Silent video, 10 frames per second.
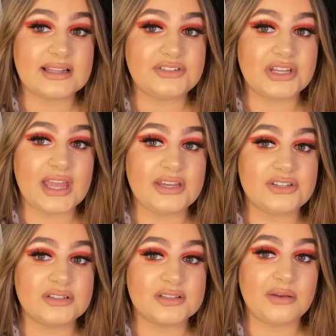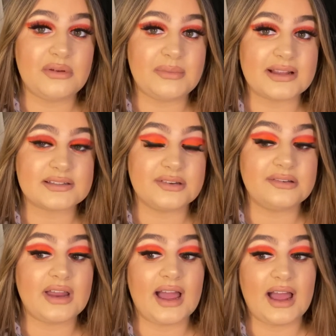Education's coming back soon.